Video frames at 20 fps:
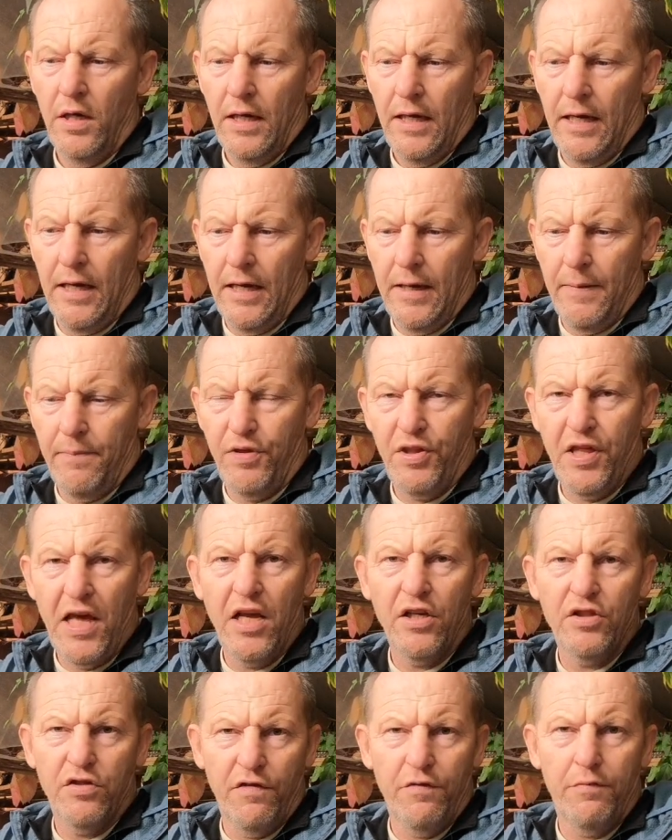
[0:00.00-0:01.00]

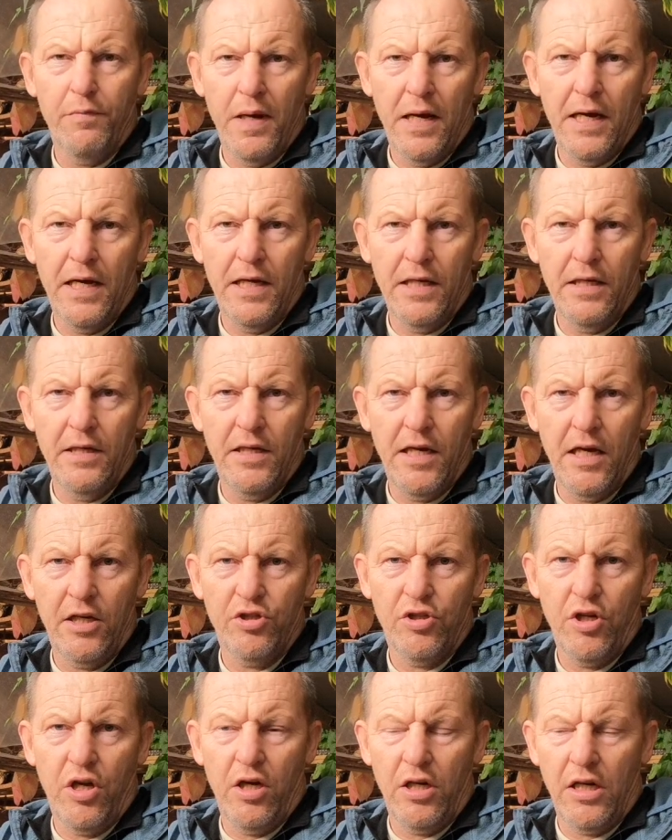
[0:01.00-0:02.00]
things of my
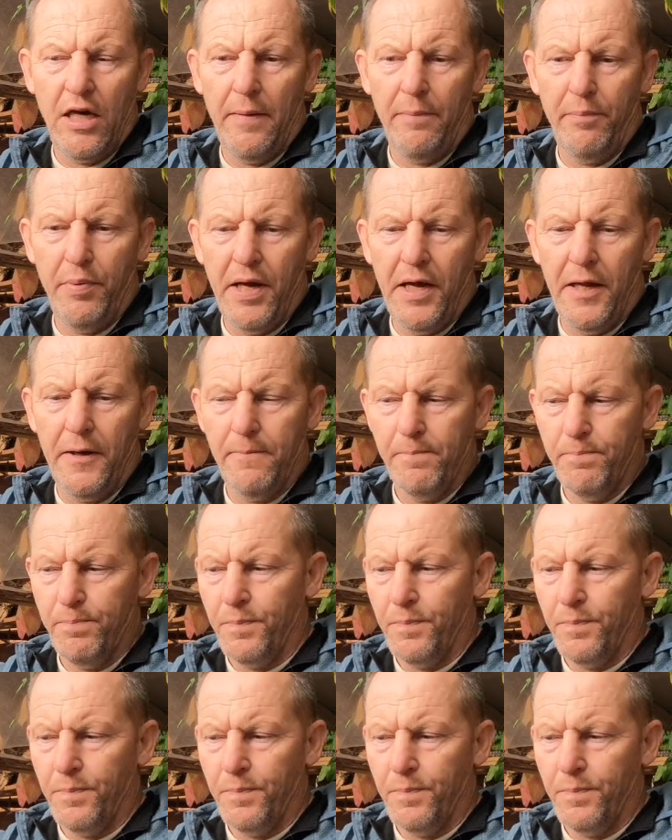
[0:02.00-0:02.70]
Kickstarter campaign.